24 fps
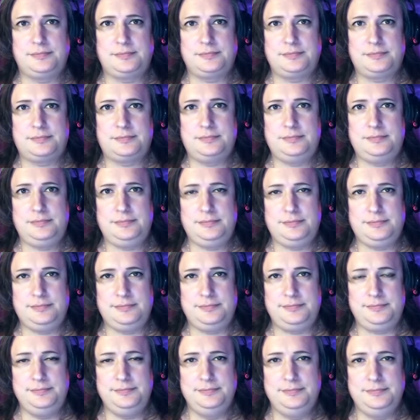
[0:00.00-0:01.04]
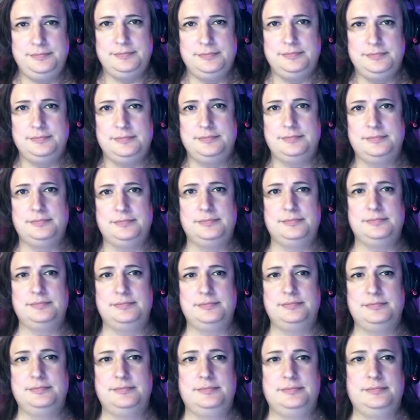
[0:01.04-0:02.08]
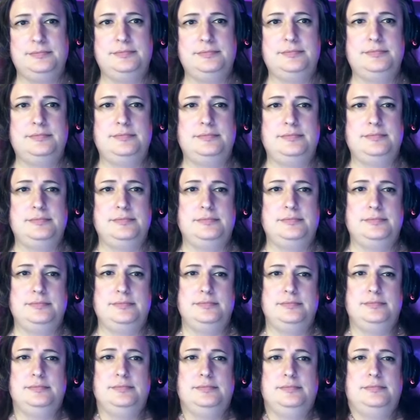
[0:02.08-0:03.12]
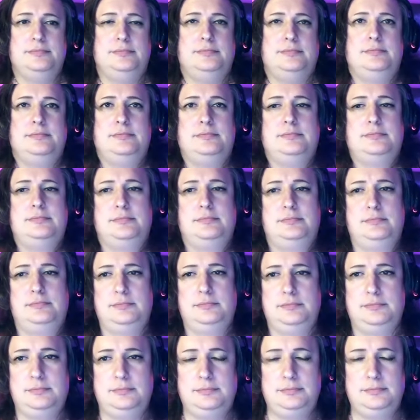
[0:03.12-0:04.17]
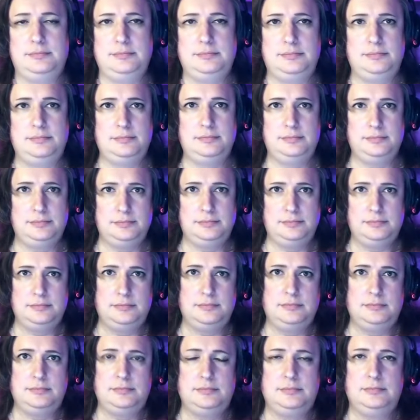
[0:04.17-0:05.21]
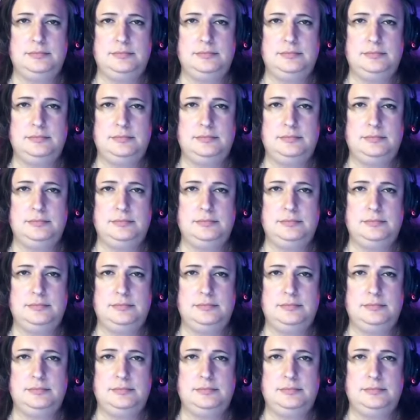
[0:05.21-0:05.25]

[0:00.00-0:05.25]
The person shown says nothing.